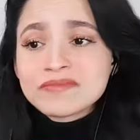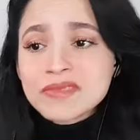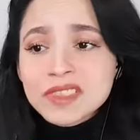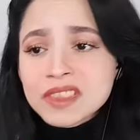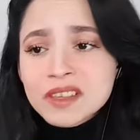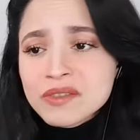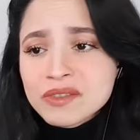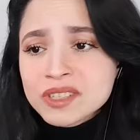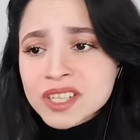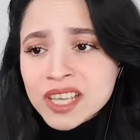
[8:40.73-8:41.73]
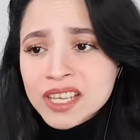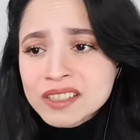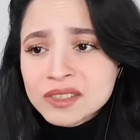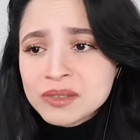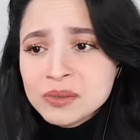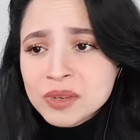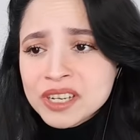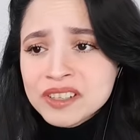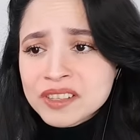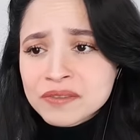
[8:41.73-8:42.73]
The others can't do
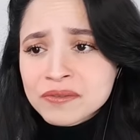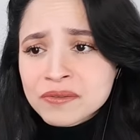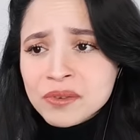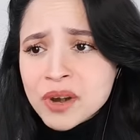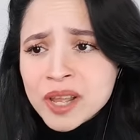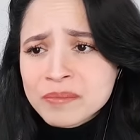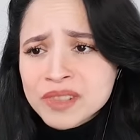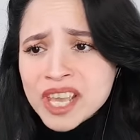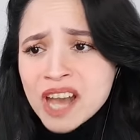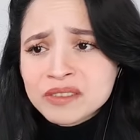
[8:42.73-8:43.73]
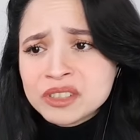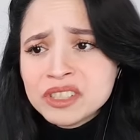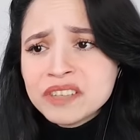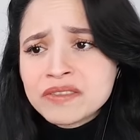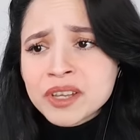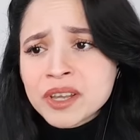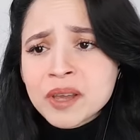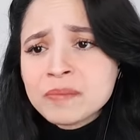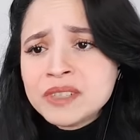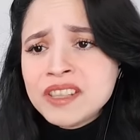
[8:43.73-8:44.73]
anything for him. They have to leave
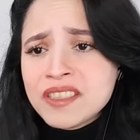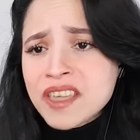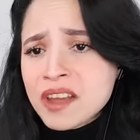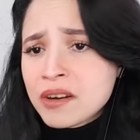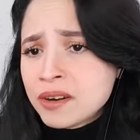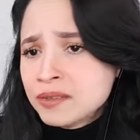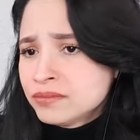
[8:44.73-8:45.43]
him there.